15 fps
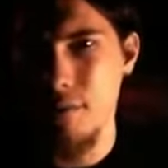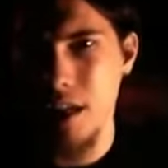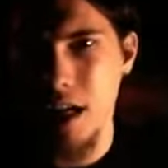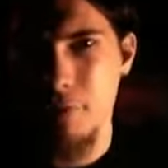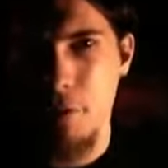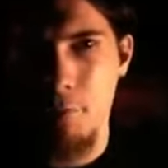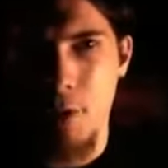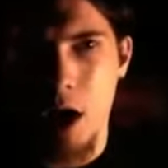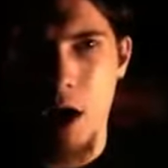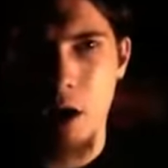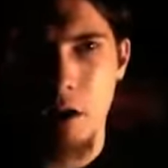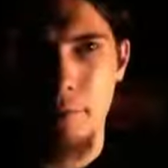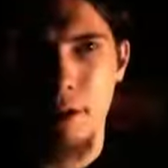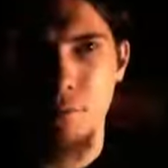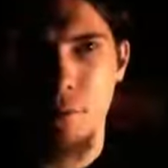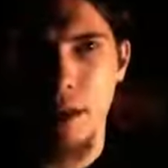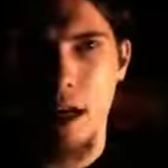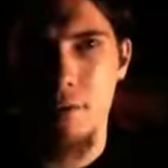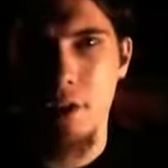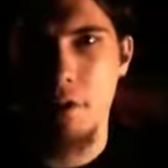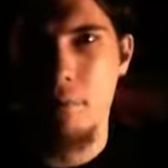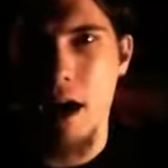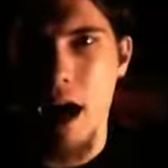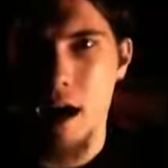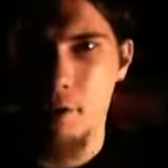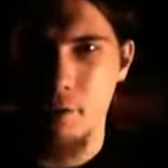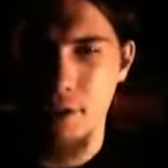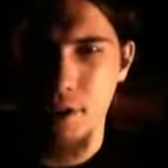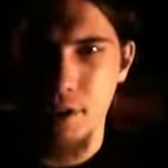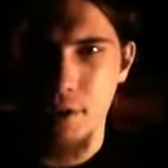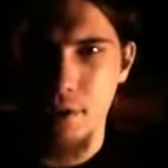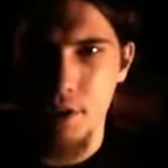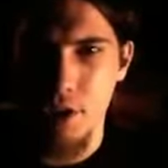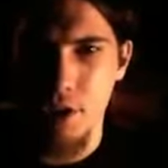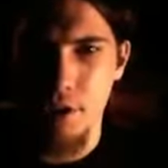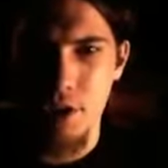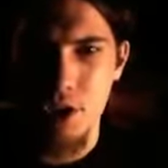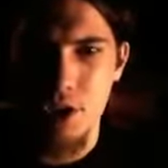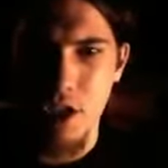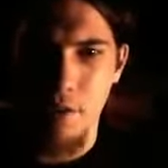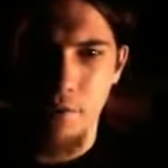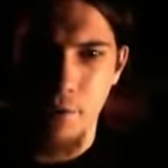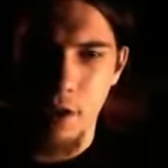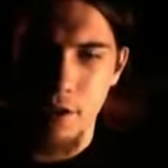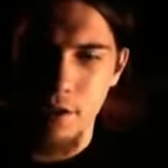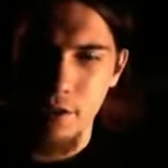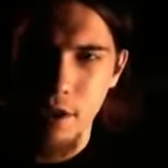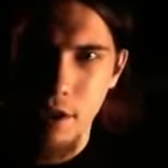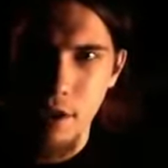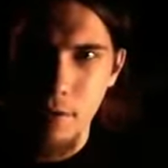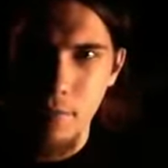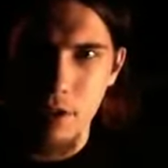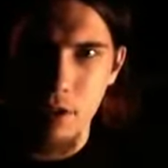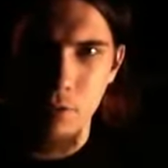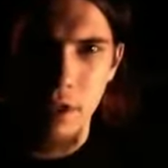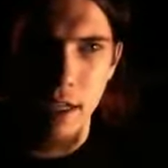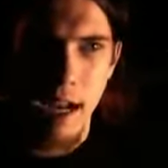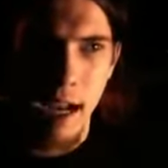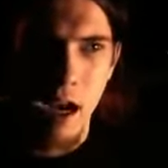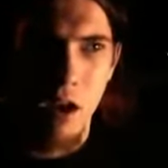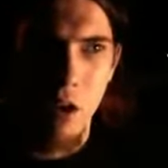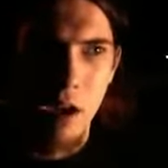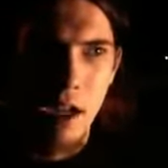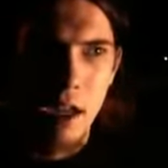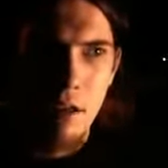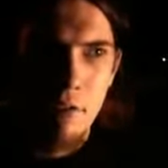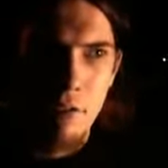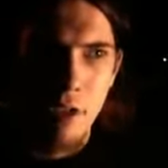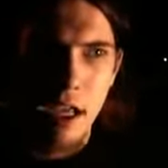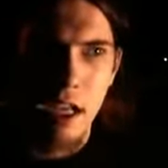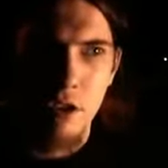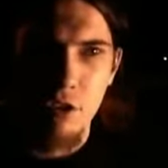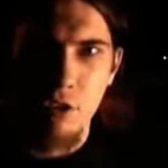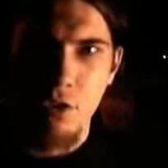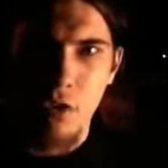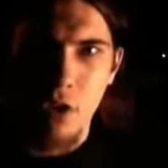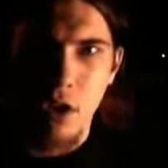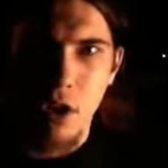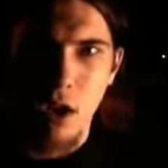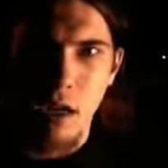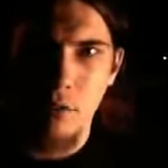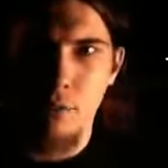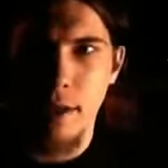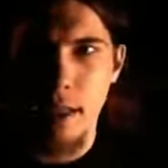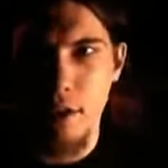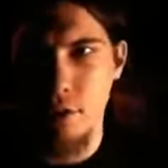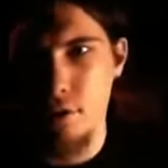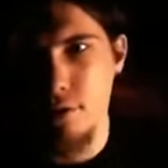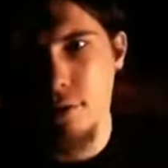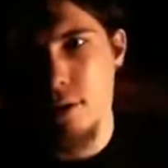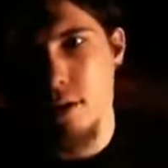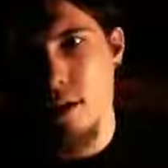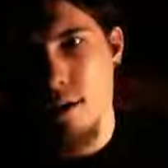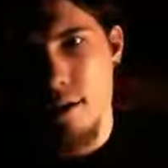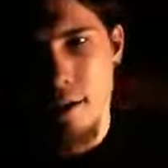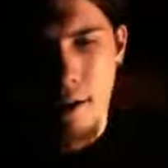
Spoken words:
They have a parliament, we have a democracy. There's a huge difference between how they do law and we do law.